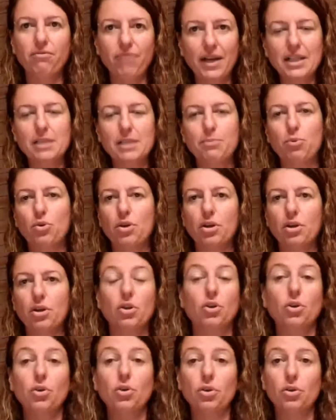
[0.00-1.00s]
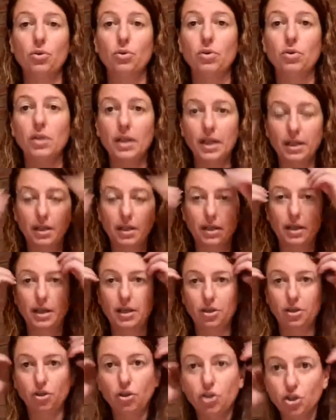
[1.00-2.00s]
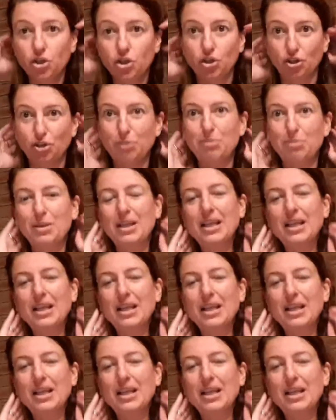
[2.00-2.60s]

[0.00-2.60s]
Facebook and Google and YouTube